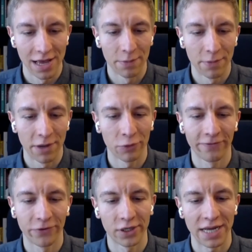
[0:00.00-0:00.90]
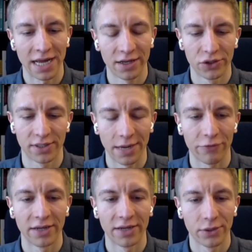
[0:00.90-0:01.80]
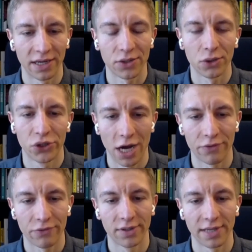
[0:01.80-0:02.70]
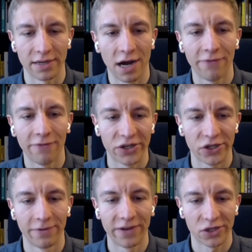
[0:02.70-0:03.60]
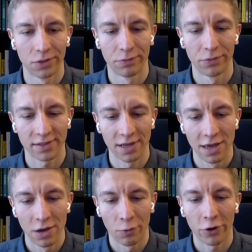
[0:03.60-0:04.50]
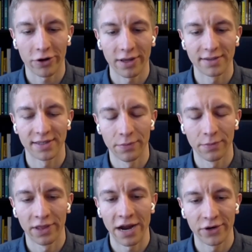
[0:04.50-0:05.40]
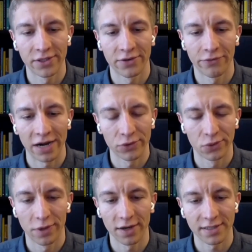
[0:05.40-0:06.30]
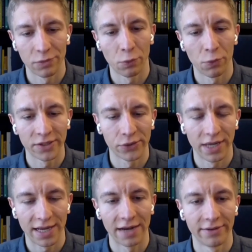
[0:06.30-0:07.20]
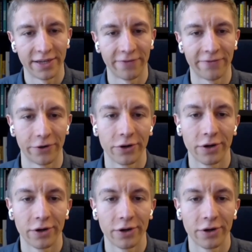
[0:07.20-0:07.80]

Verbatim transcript: But I wonder if you could kind of just separate into like two genres, like nonfiction and fiction books. What are like the similarities of writing those books, and where do they kind of differ?